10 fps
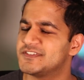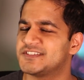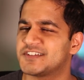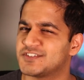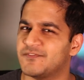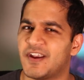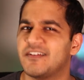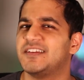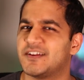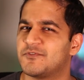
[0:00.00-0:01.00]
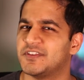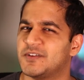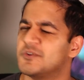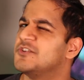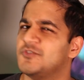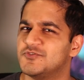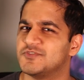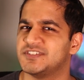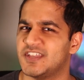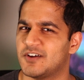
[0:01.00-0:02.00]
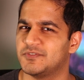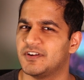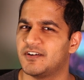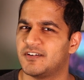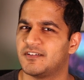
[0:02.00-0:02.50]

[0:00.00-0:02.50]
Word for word: of his decks are very different than what you usually see out there.